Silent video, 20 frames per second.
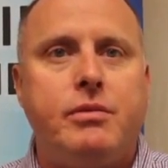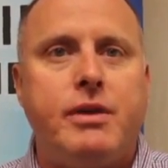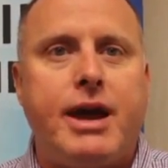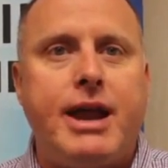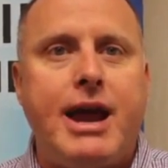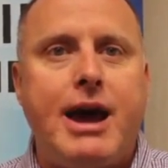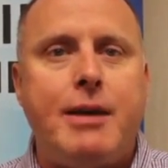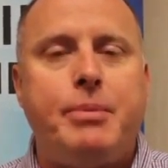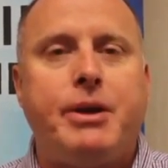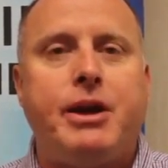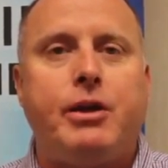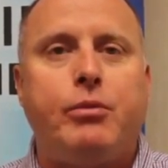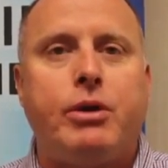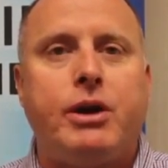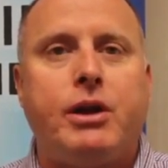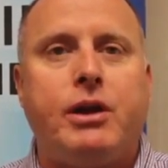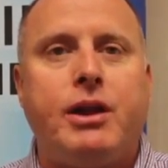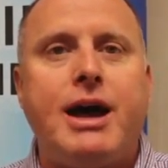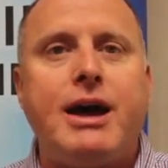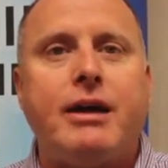that happen in
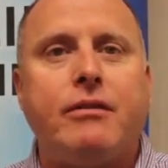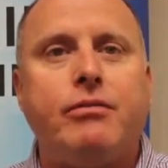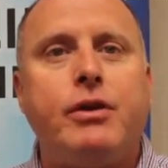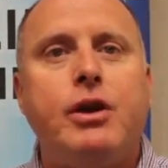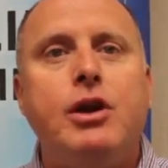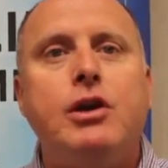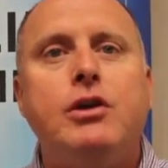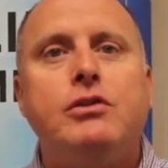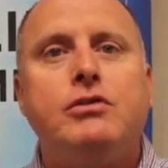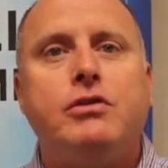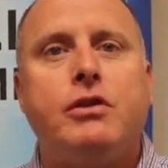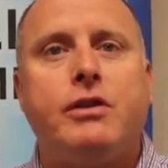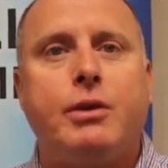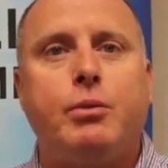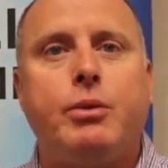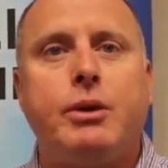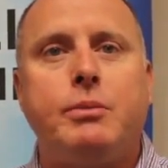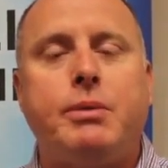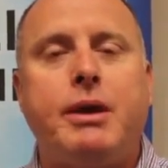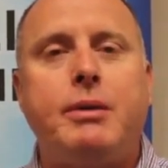real life. So that
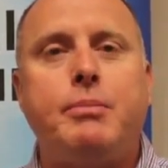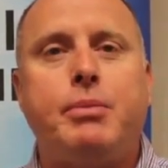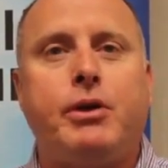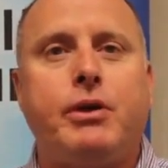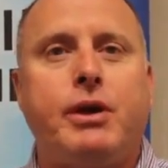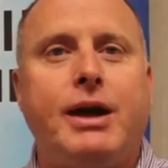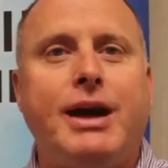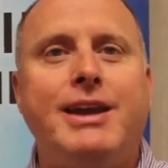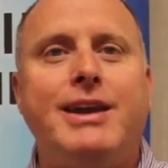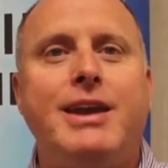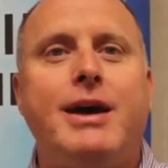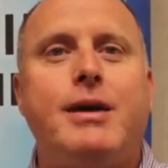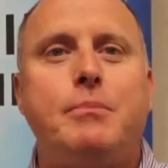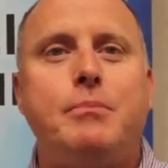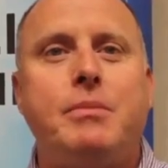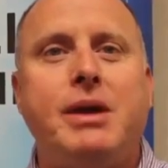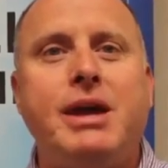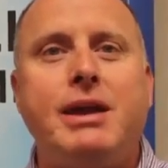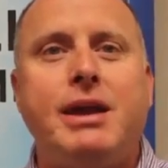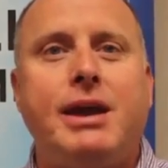when people end up
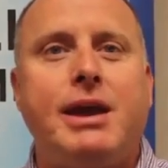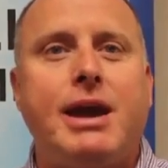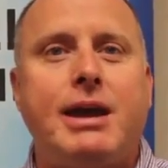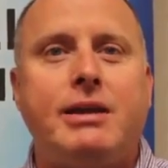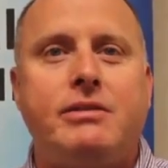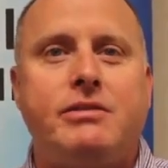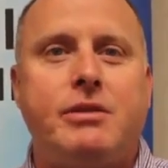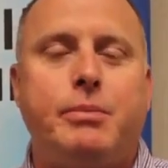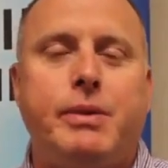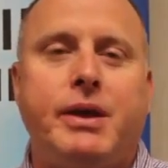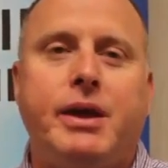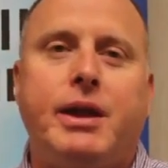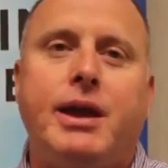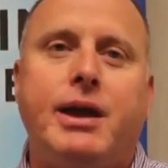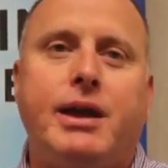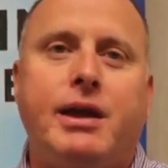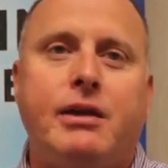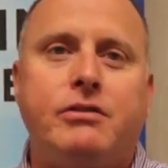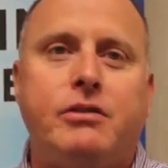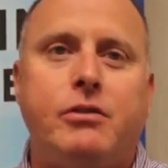meeting at something
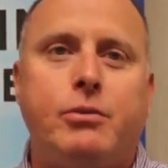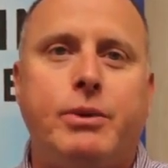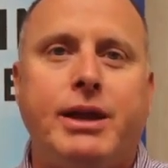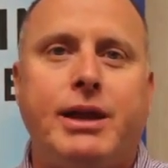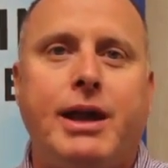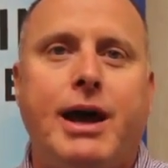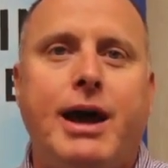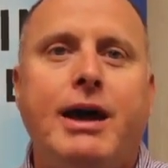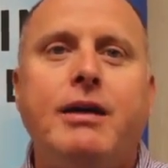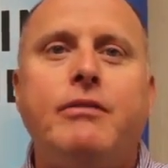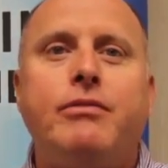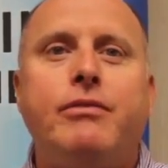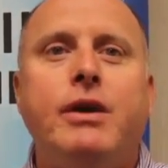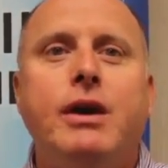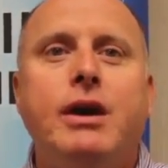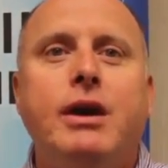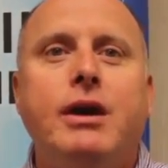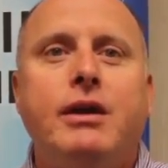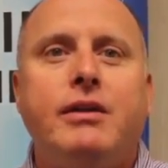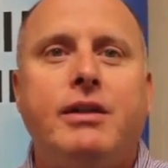like SOE Live,
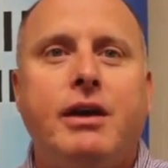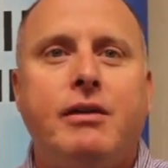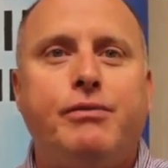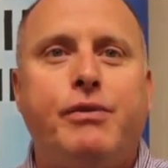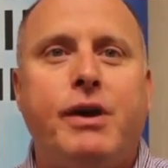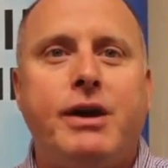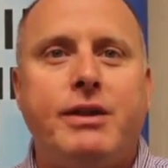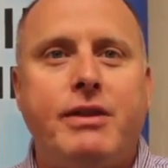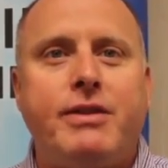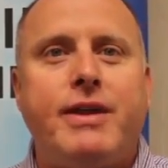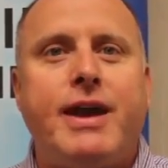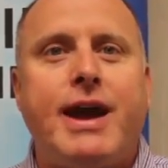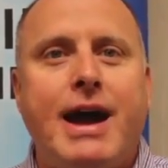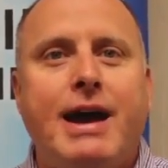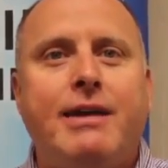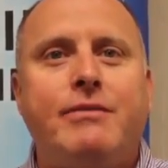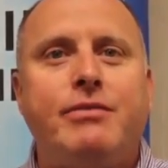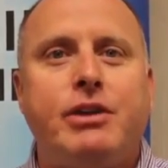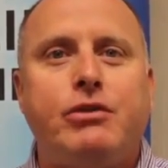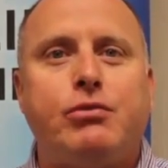they find that they
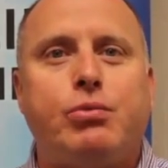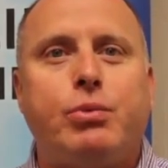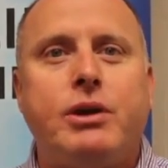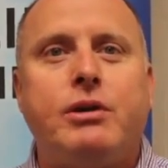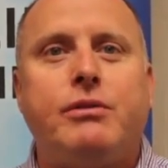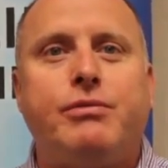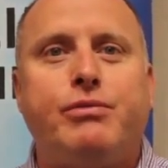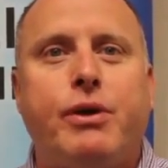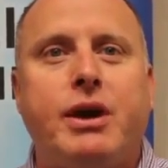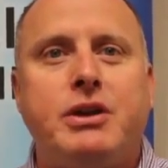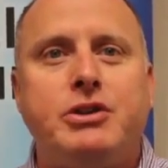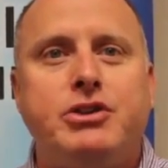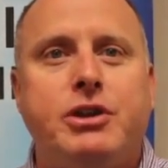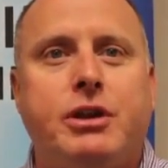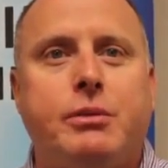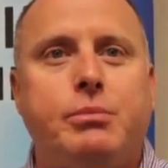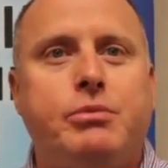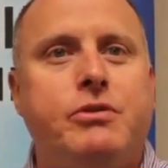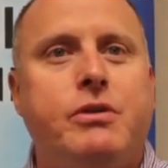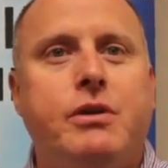have these real
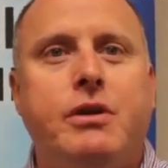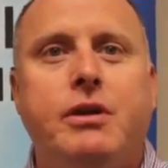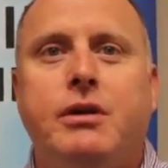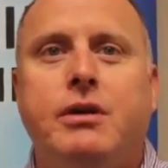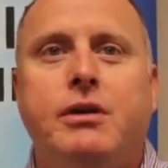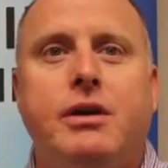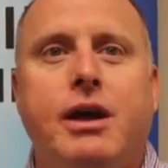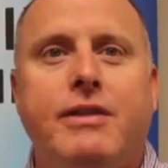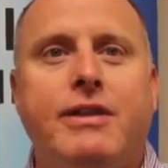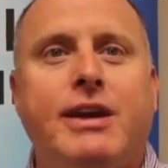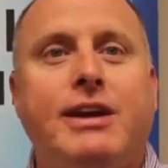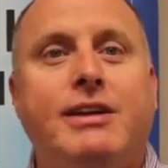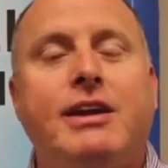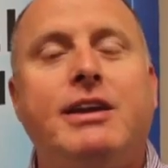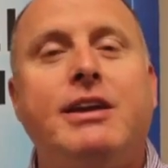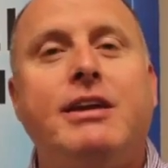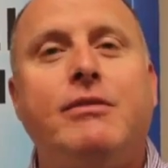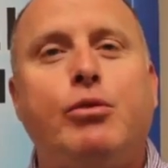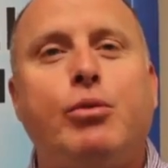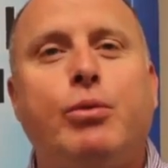friendships, and they
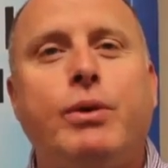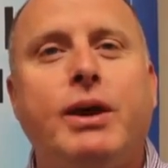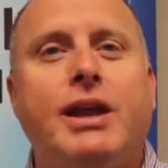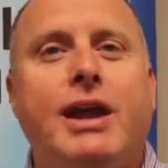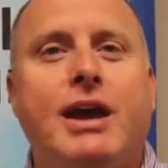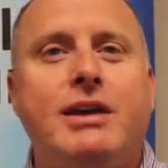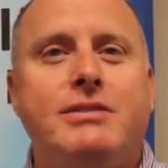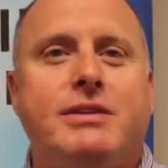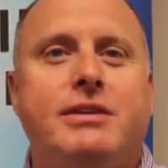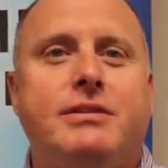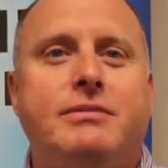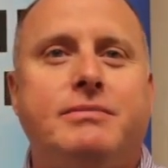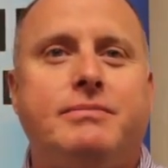didn't even realize